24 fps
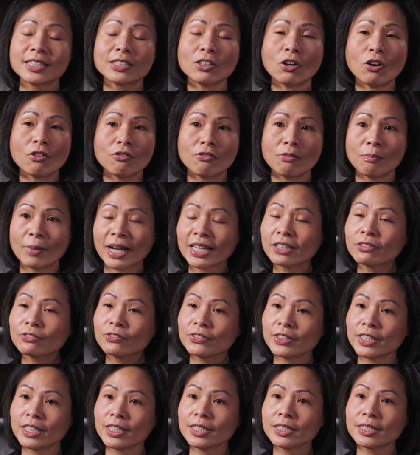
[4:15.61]
of
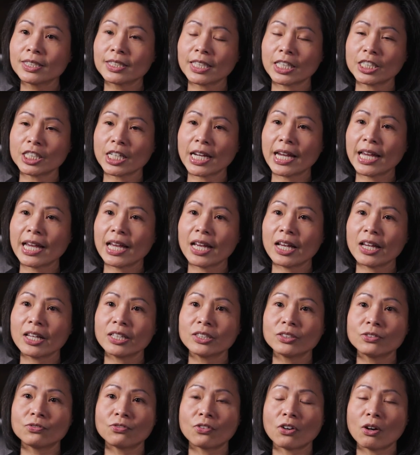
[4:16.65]
mindfulness such
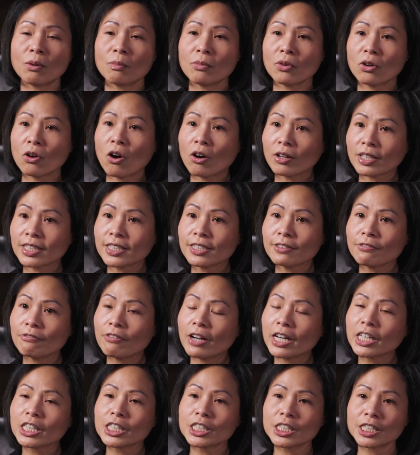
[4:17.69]
as from cognitive
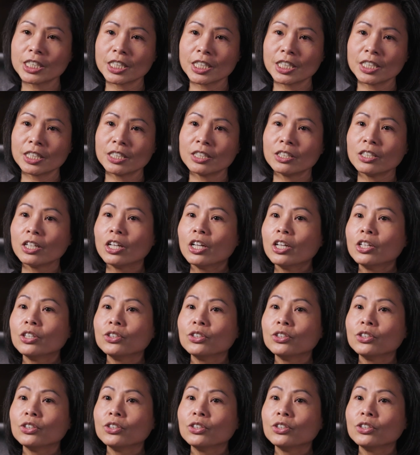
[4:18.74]
function